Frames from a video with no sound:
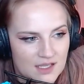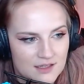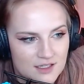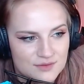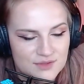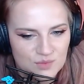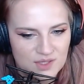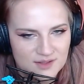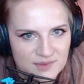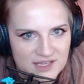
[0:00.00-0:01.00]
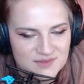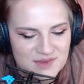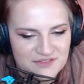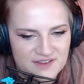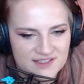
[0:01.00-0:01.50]
Hello, welcome back to
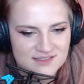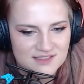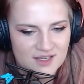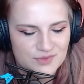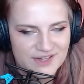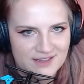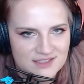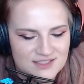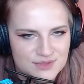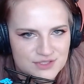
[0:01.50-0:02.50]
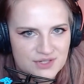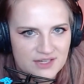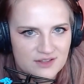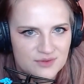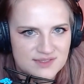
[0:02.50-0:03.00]
my face. I'm reacting to a
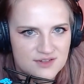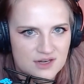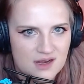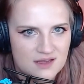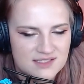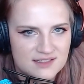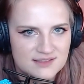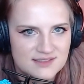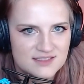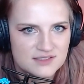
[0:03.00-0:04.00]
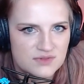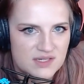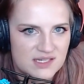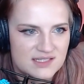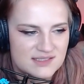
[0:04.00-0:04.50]
trailer with zero context of
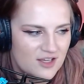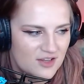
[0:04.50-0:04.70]
what it is.